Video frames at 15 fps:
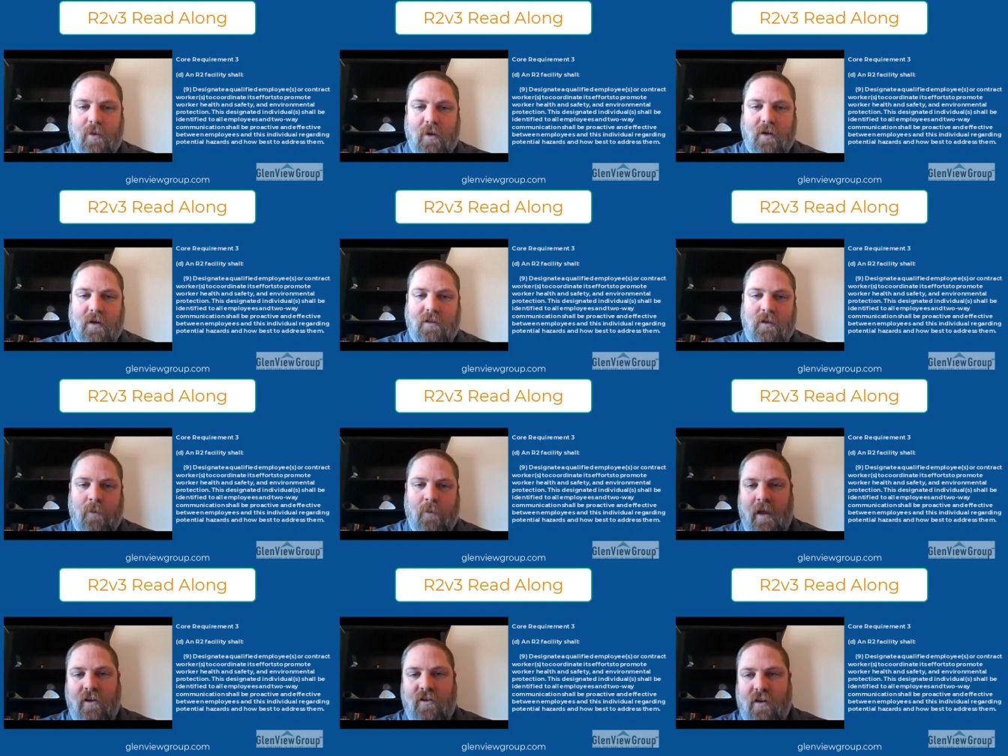and
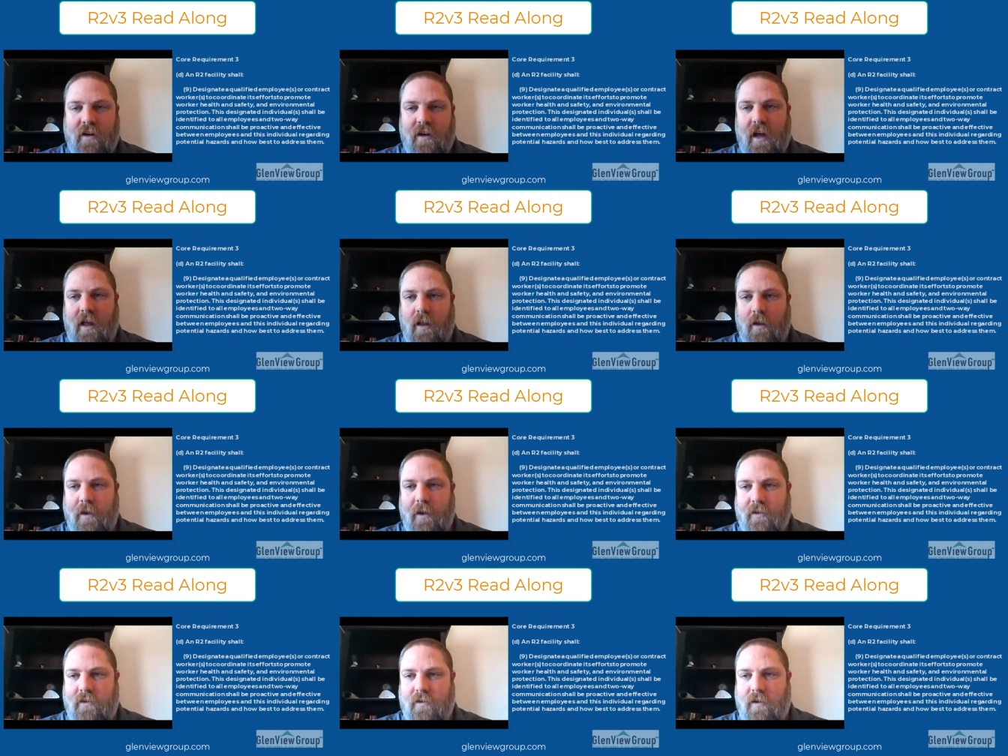participation
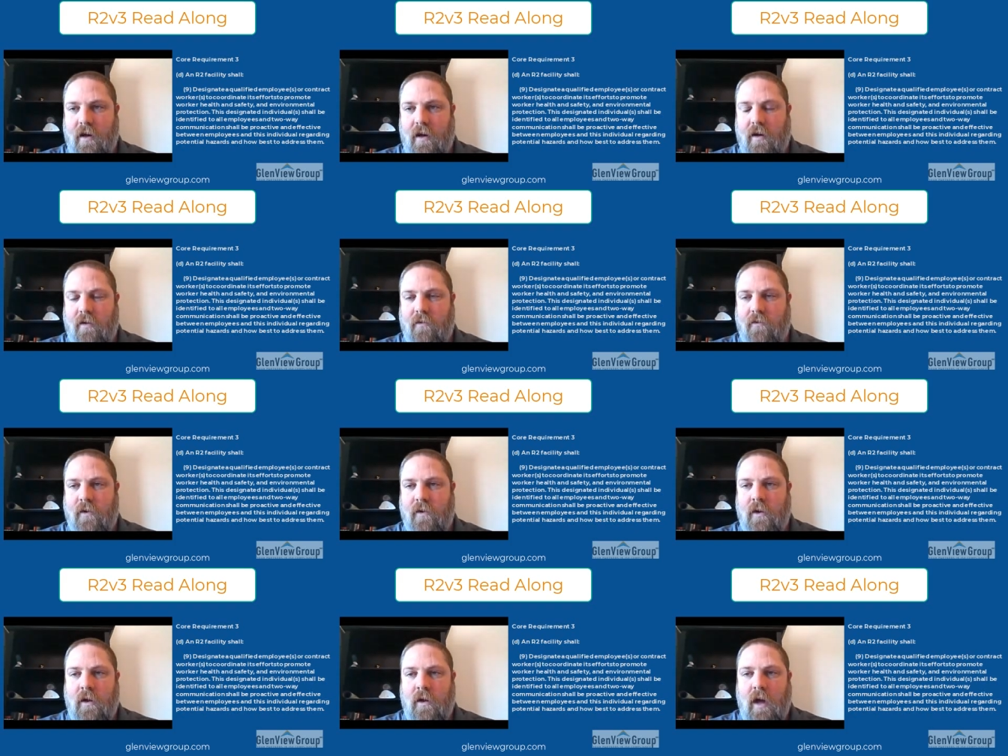elements of
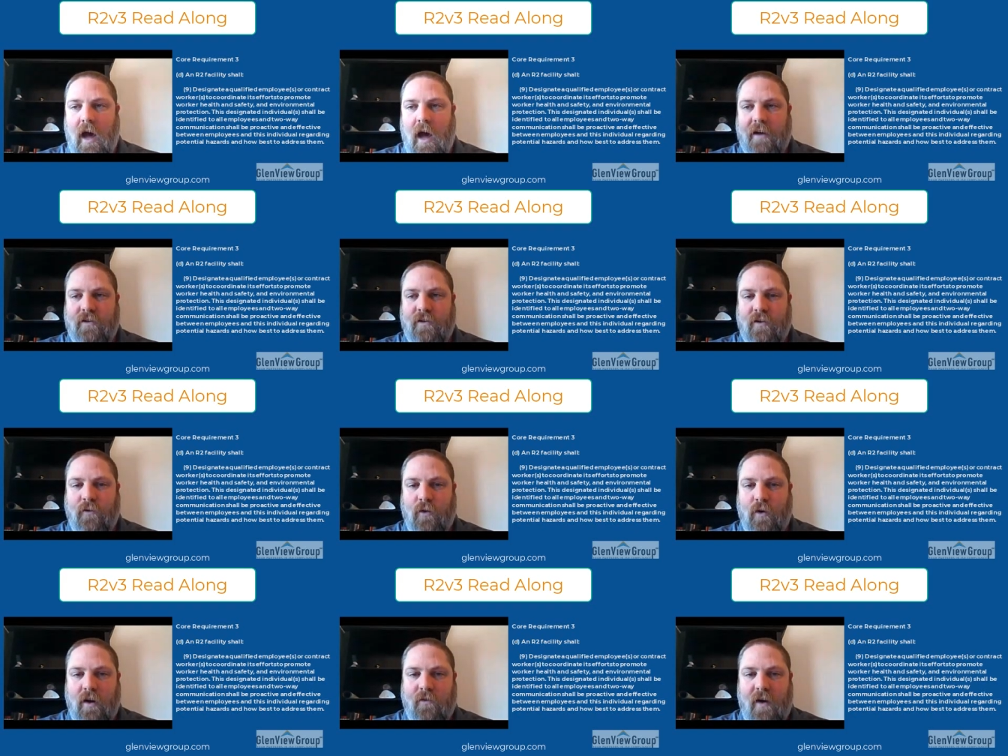ISO
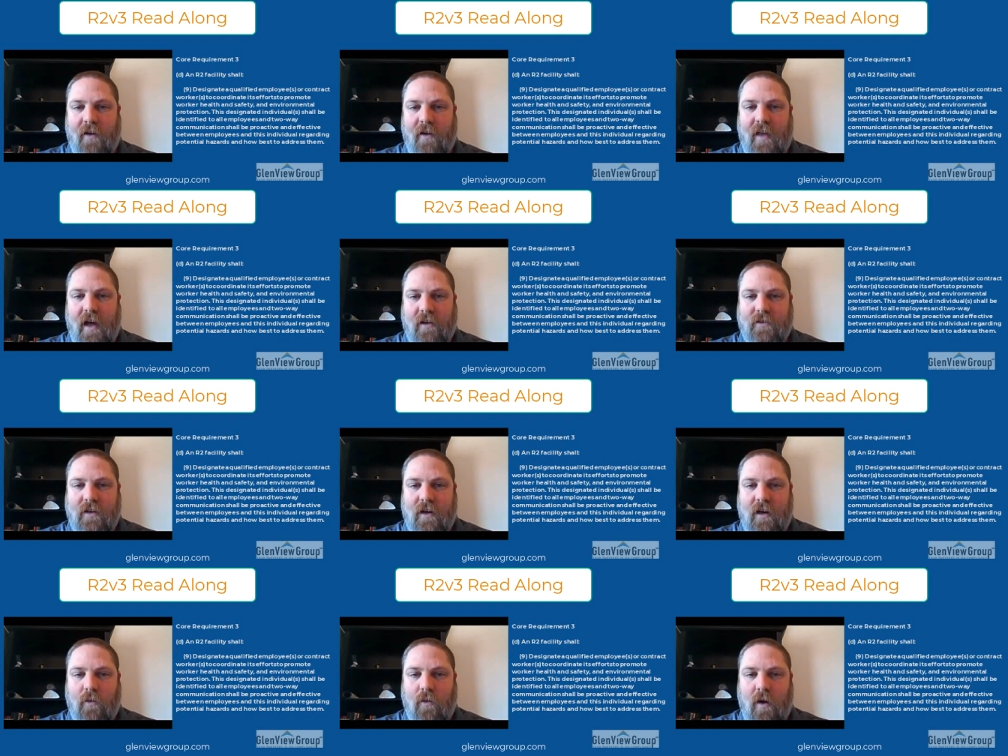
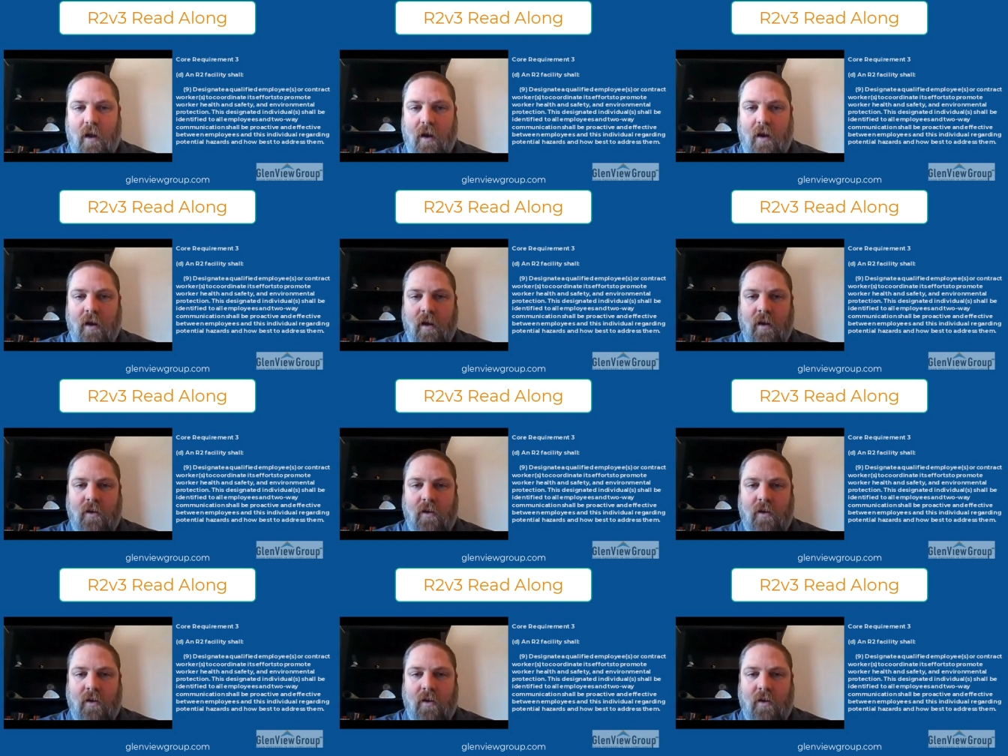45001.